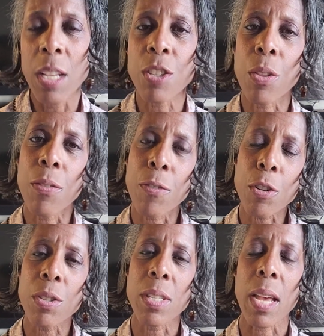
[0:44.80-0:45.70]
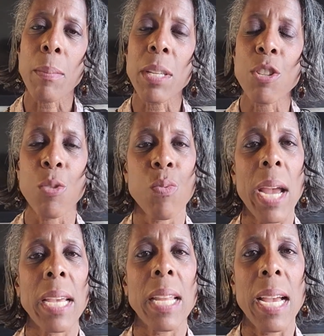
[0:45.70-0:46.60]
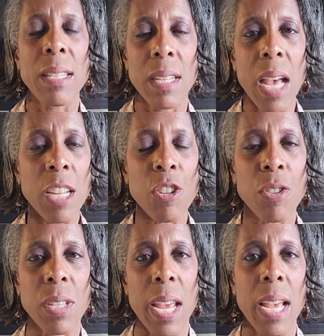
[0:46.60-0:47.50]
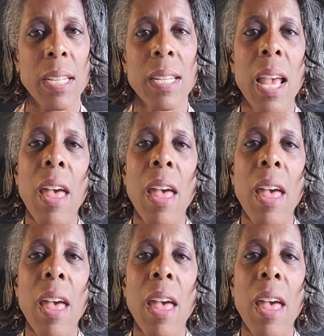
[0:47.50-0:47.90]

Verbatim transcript: So, the first step is to recognize and understand